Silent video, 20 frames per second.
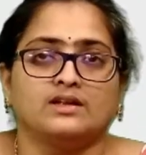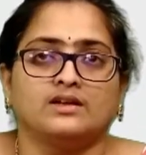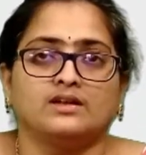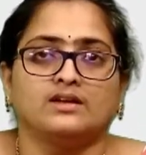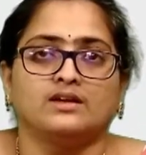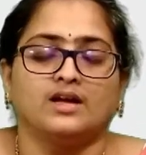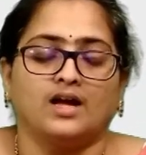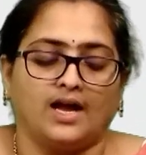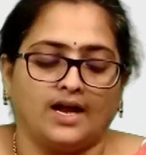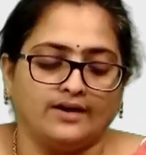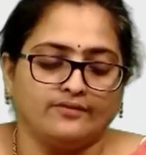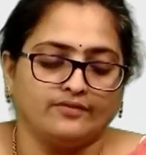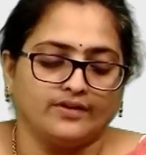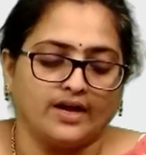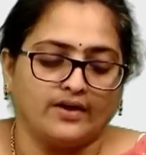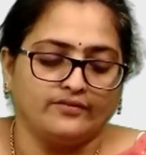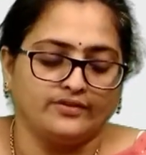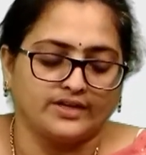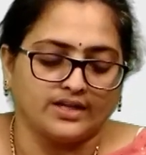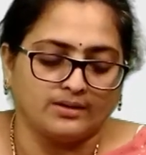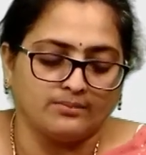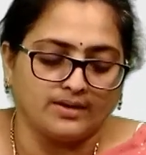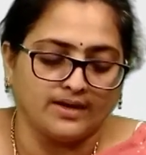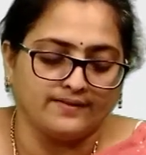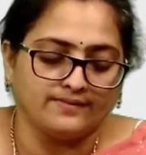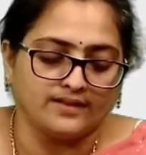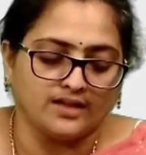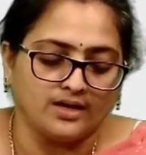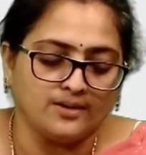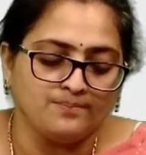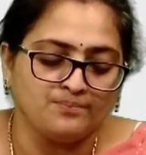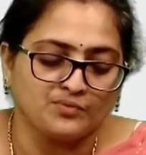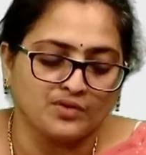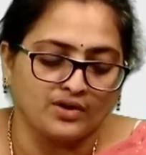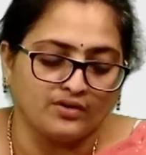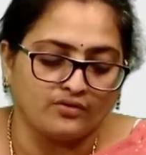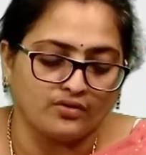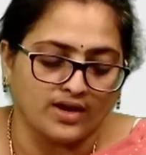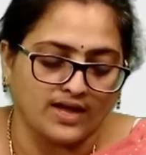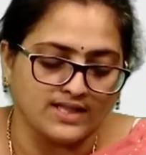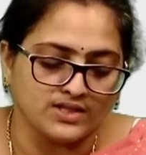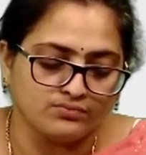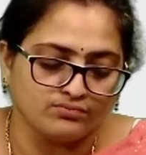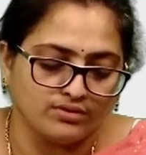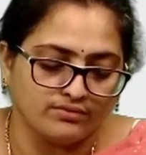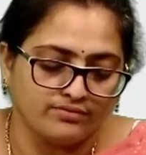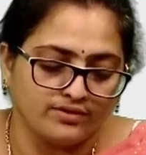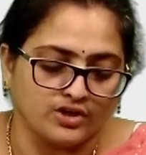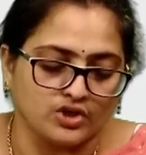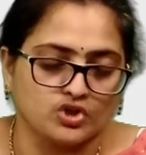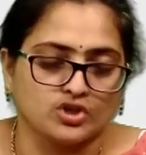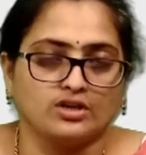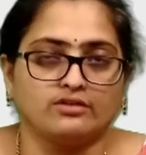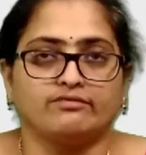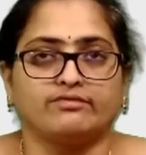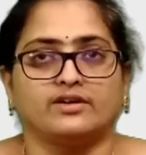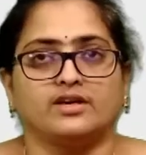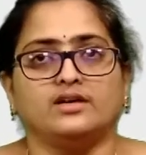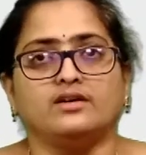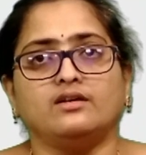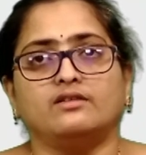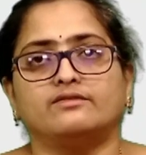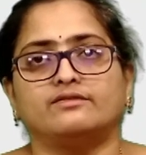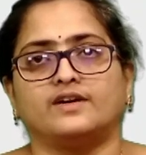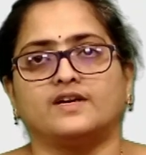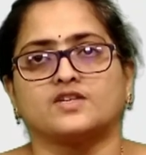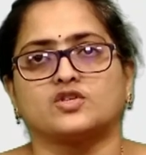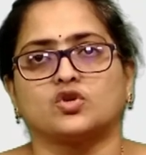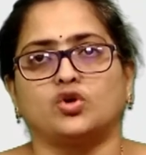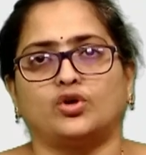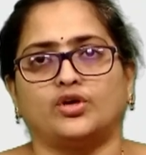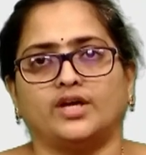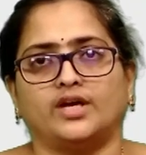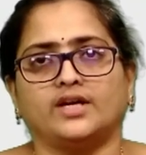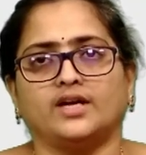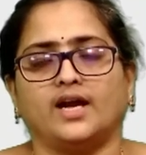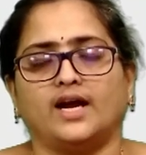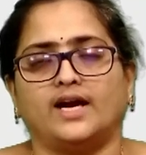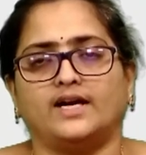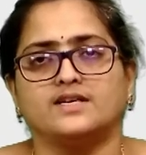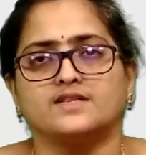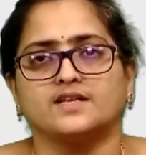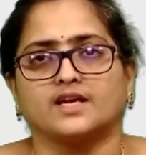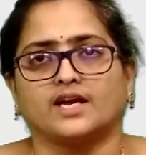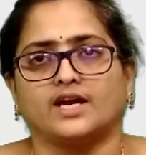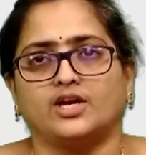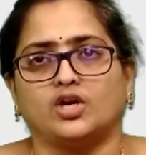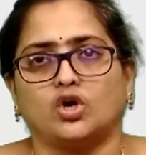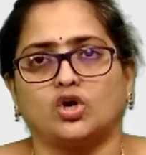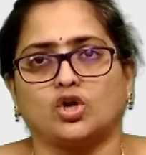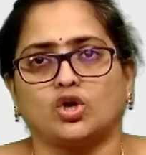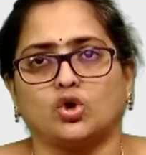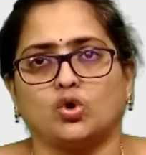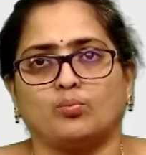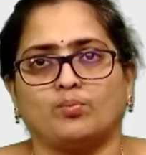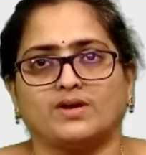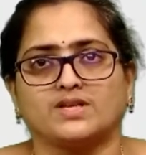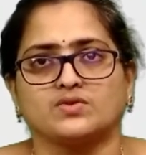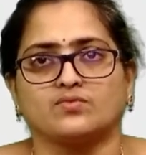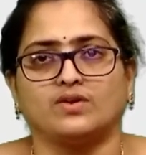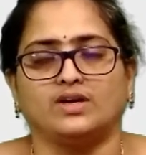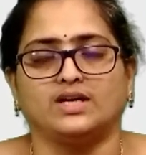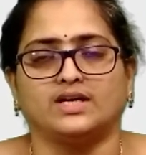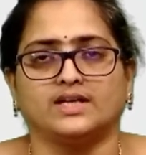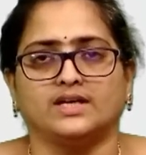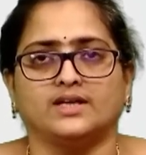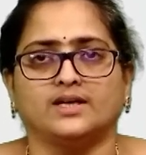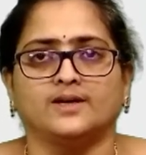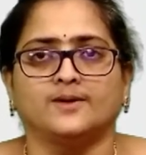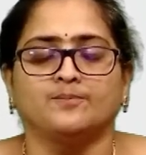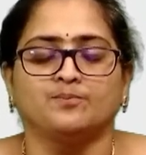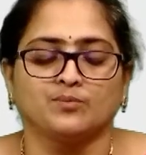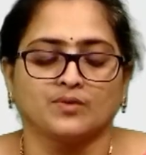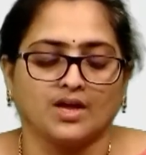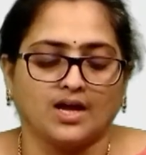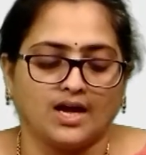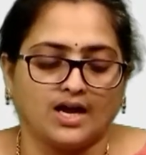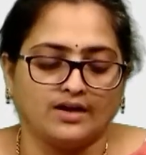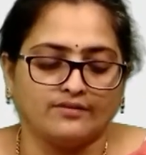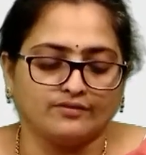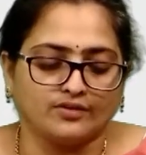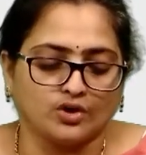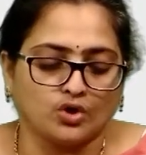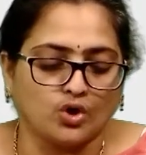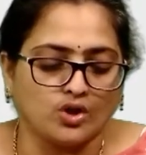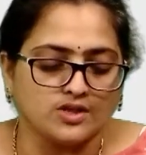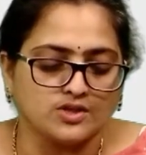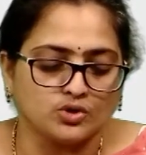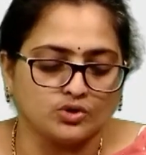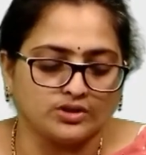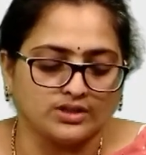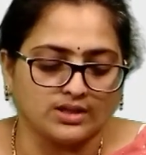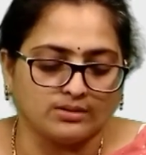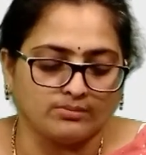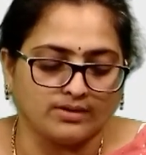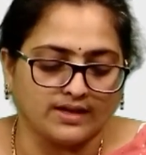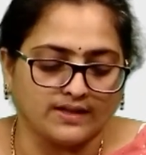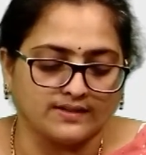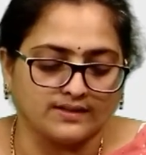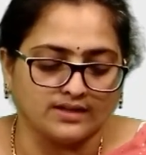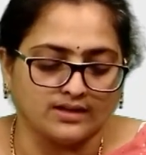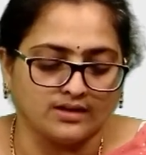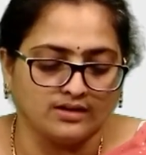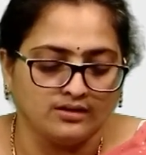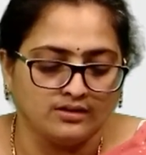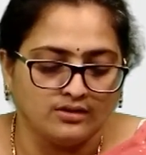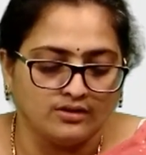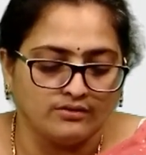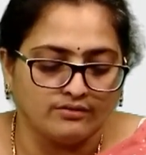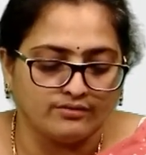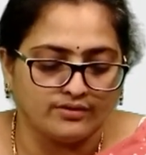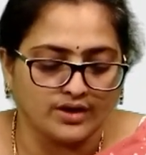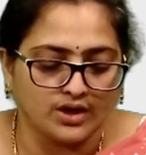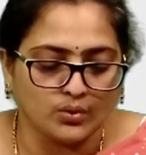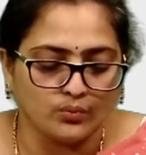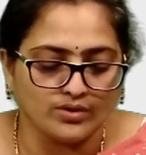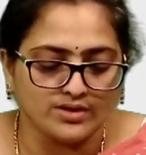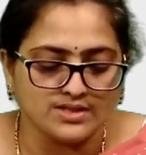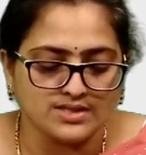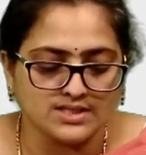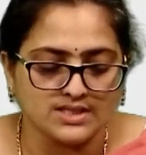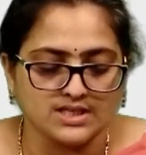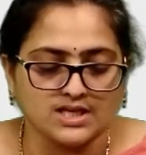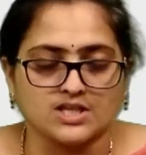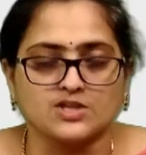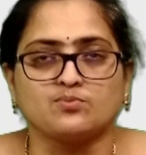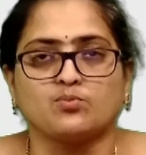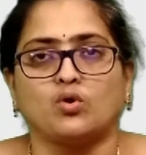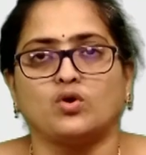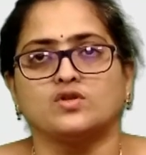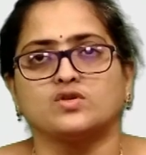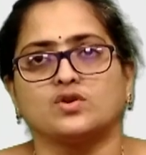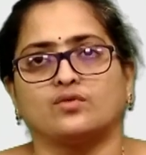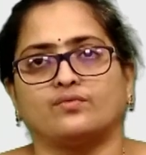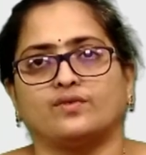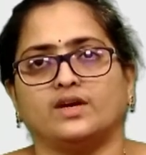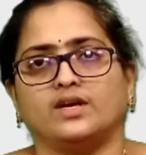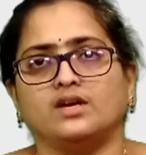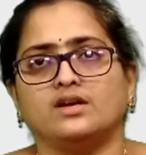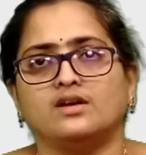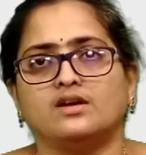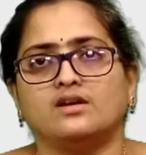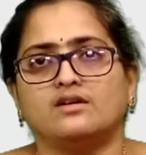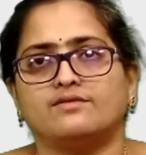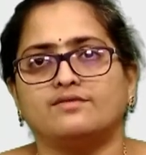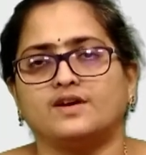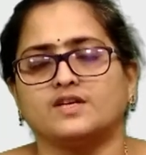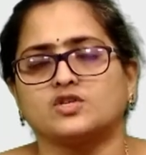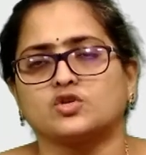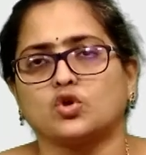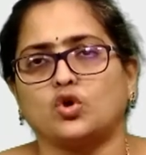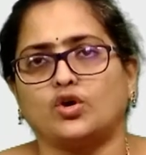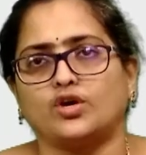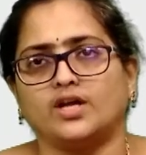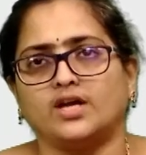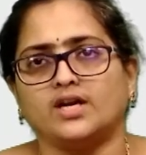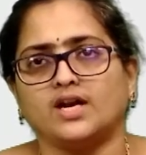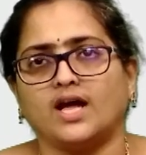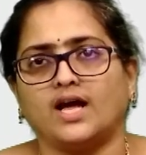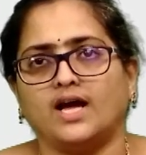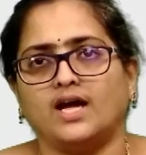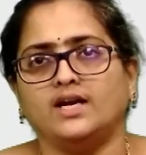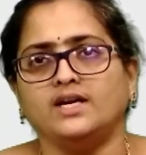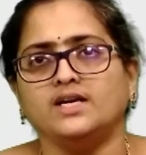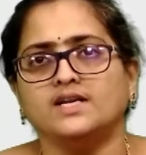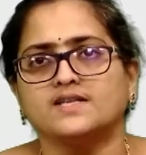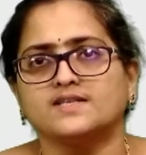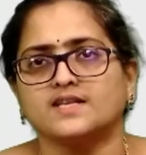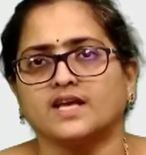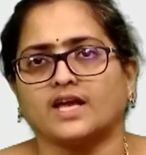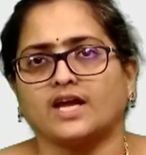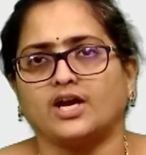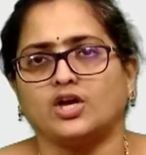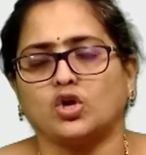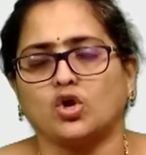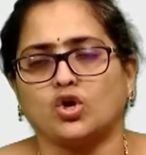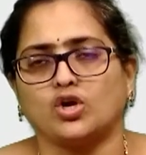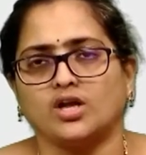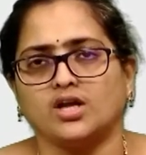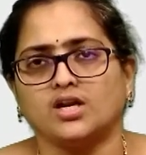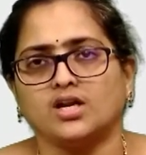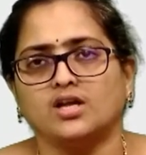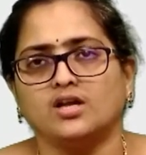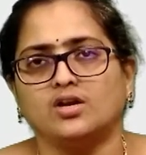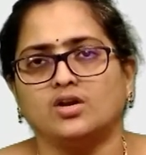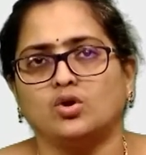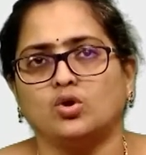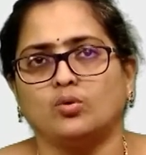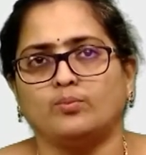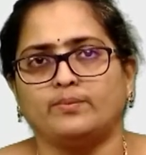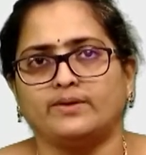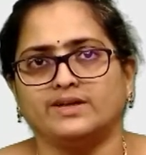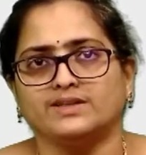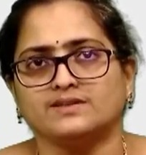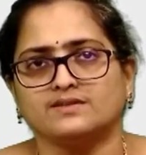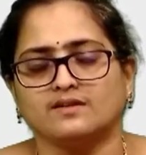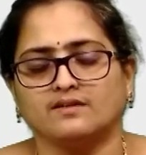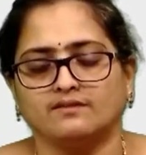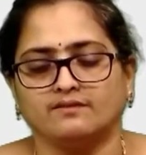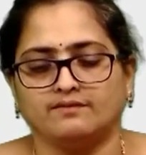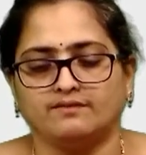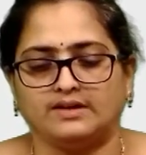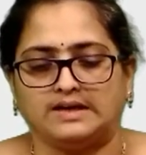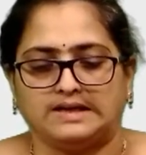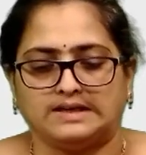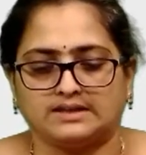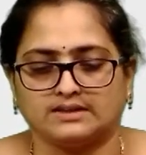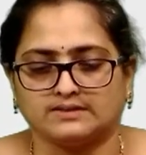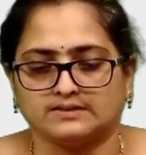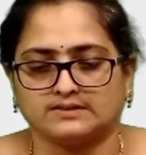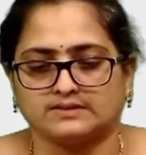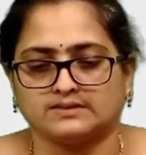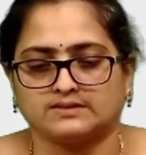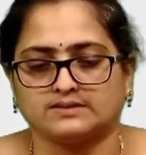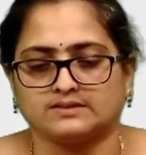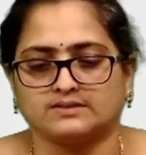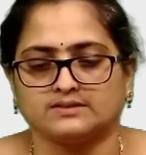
and we have determined the transfer function for first order and second order low pass filter, and we also determine the frequency response of a first order and second order low pass filters.